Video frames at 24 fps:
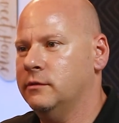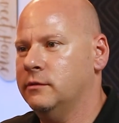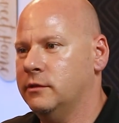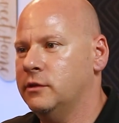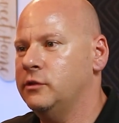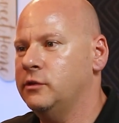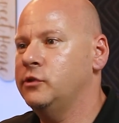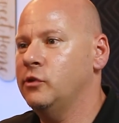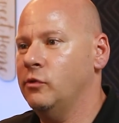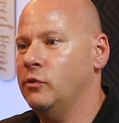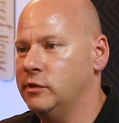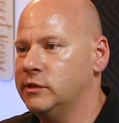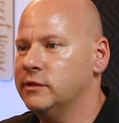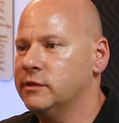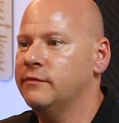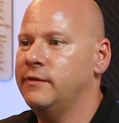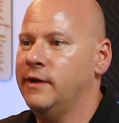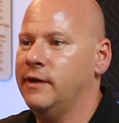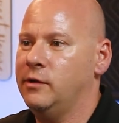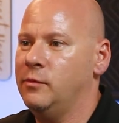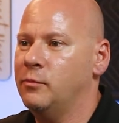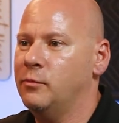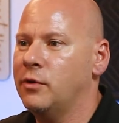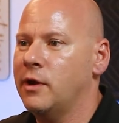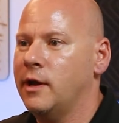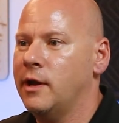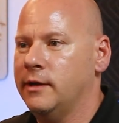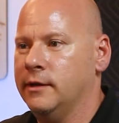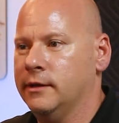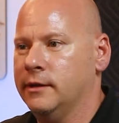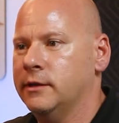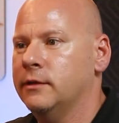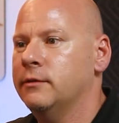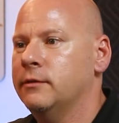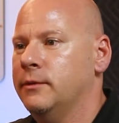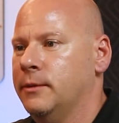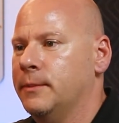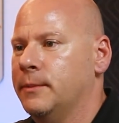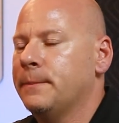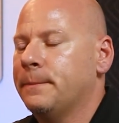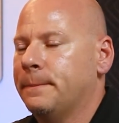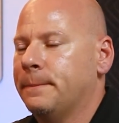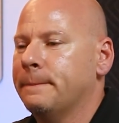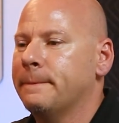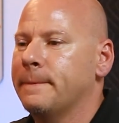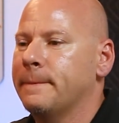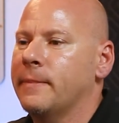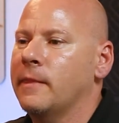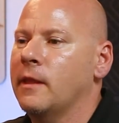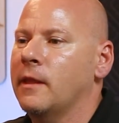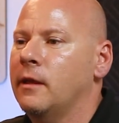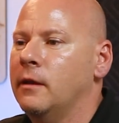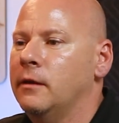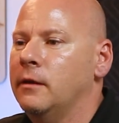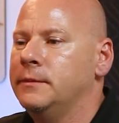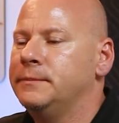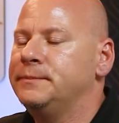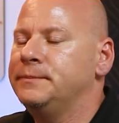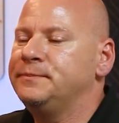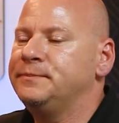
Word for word: to show us to find a product. Yeah. Know? Well, and